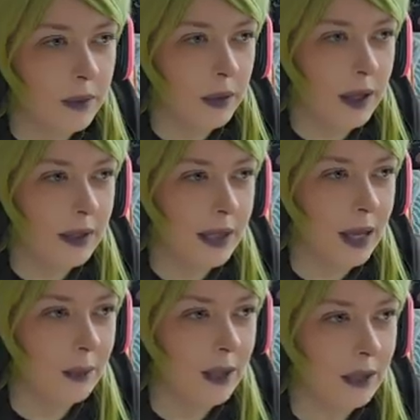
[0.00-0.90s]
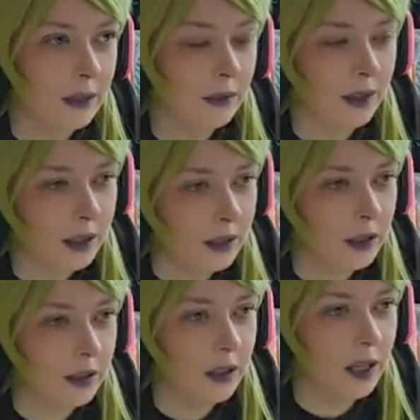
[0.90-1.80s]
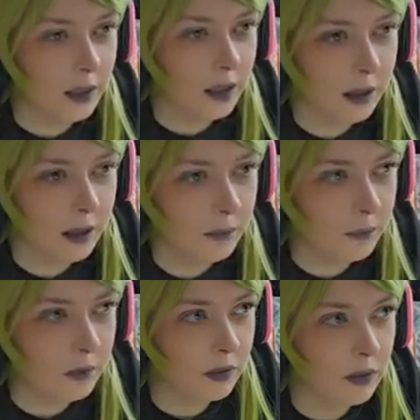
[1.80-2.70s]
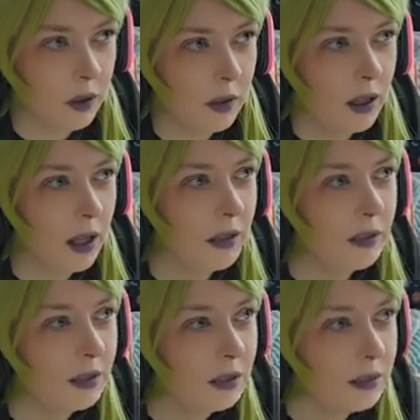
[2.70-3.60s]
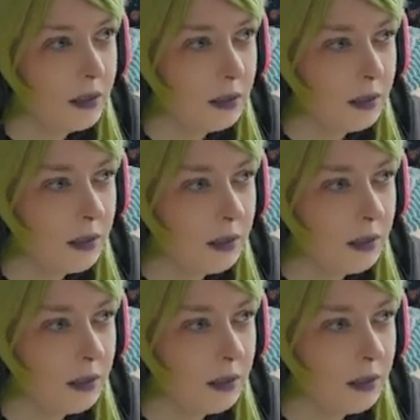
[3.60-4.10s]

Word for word: God damn it. If I'd have known that, I'd have not died then.